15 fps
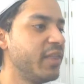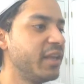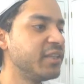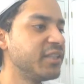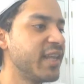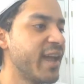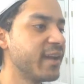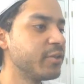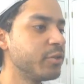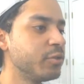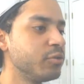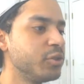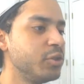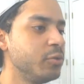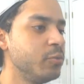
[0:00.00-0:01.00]
they sacked
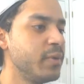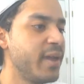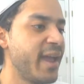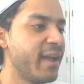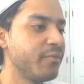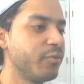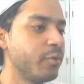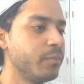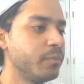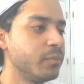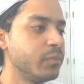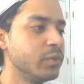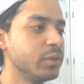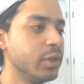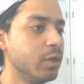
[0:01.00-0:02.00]
her soon after.
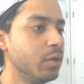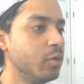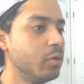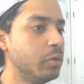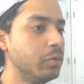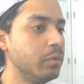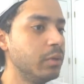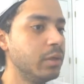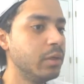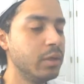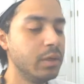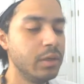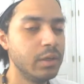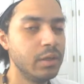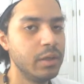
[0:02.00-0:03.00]
So
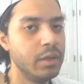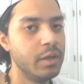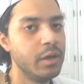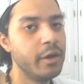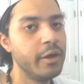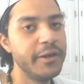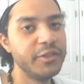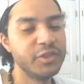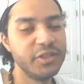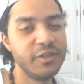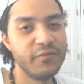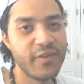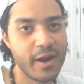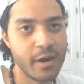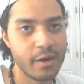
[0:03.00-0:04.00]
her agency
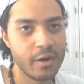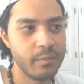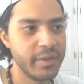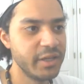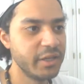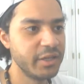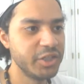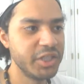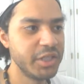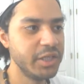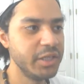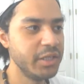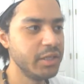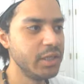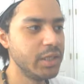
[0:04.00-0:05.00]
fired her because
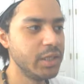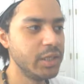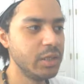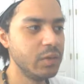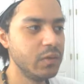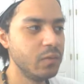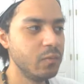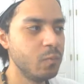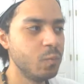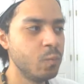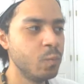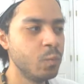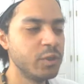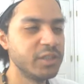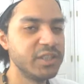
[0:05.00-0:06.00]
she
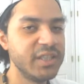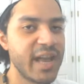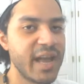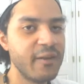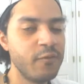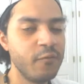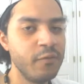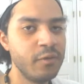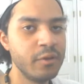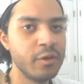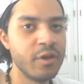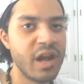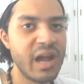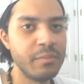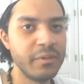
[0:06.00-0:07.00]
was not fulfilling
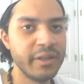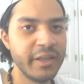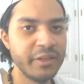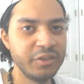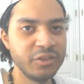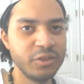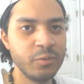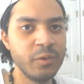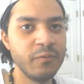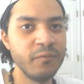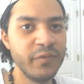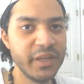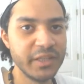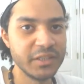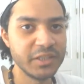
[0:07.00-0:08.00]
her obligations to
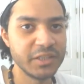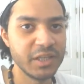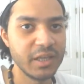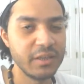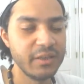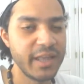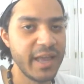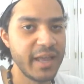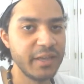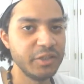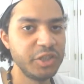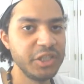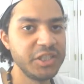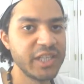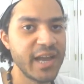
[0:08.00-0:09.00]
events that
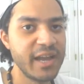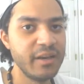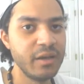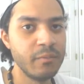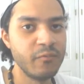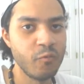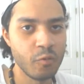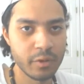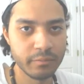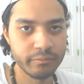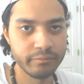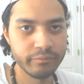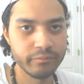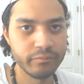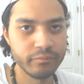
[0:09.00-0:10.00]
she signed up for.
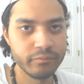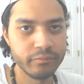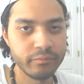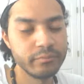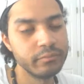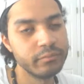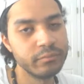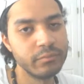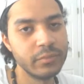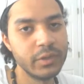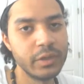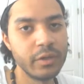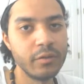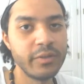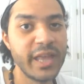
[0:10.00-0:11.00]

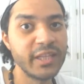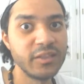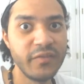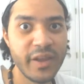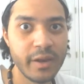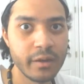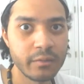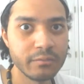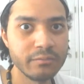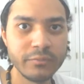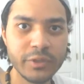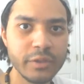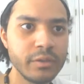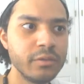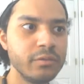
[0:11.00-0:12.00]
You know, that's fair.
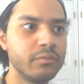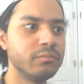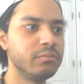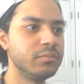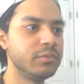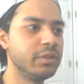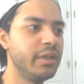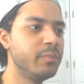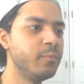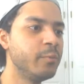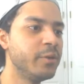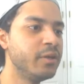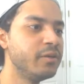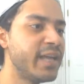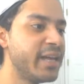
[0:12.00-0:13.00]
You know, keep it
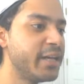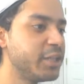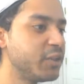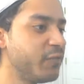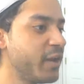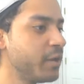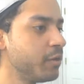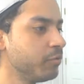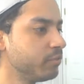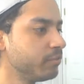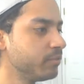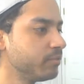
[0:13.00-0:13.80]
real, that is fair.